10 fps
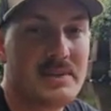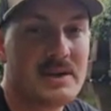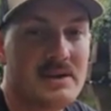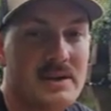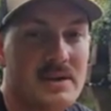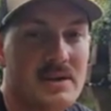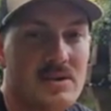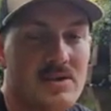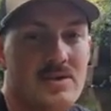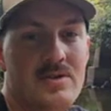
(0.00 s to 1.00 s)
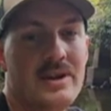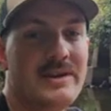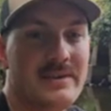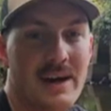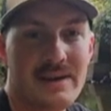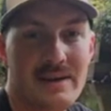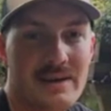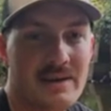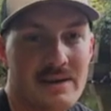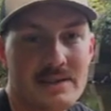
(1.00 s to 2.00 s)
typically include hot
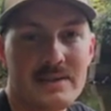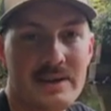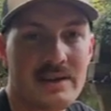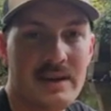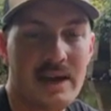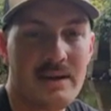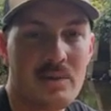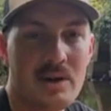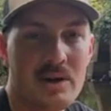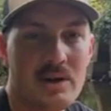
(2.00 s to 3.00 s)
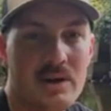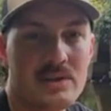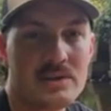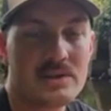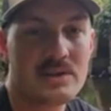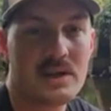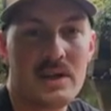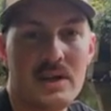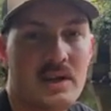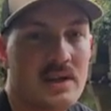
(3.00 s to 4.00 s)
dogs, hamburgers,
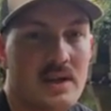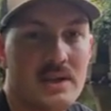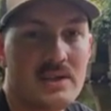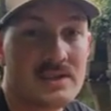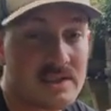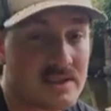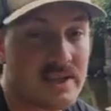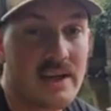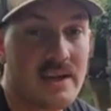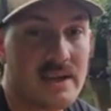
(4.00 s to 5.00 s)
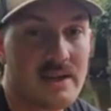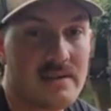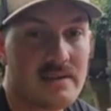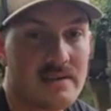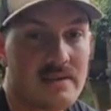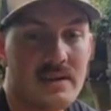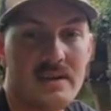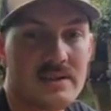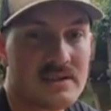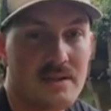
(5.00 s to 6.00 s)
steak,
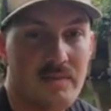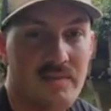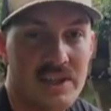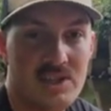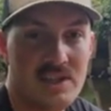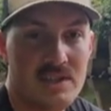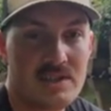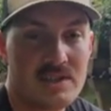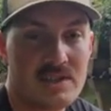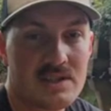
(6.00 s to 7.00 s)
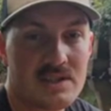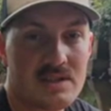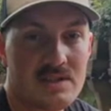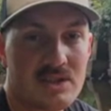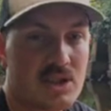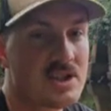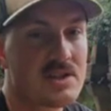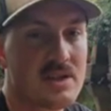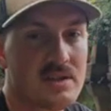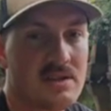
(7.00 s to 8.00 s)
some veggies
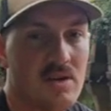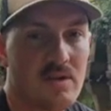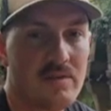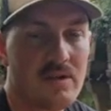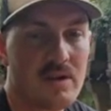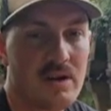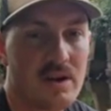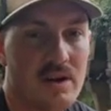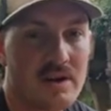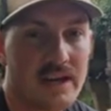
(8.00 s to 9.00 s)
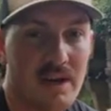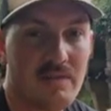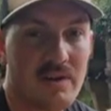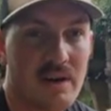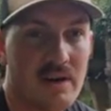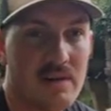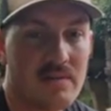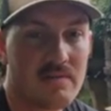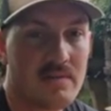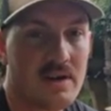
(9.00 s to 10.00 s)
cooked over a
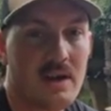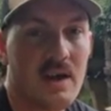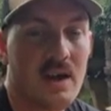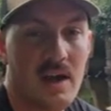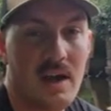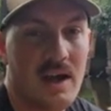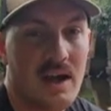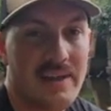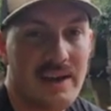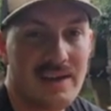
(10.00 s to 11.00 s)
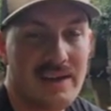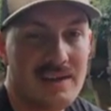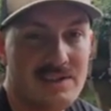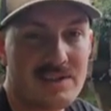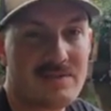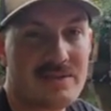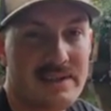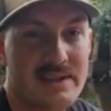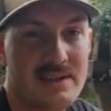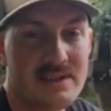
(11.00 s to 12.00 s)
campfire, and then just for
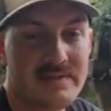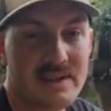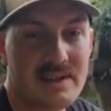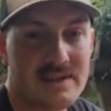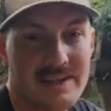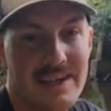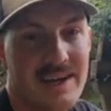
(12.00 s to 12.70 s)
the ease of it,